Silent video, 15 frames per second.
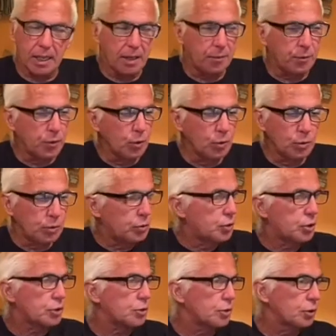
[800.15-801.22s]
if you
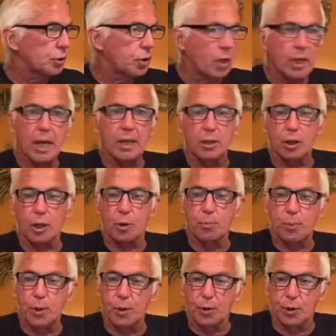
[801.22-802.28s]
just look on your
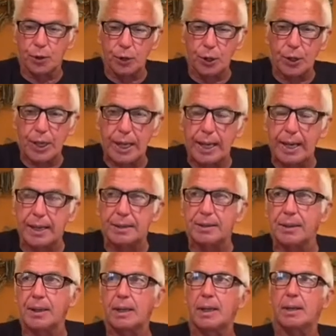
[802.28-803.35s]
computer and look at
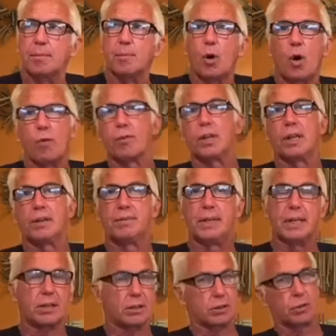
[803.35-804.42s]
overland
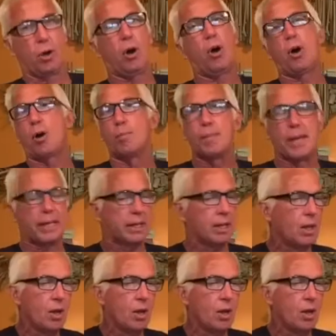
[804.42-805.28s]
vehicles, oh man,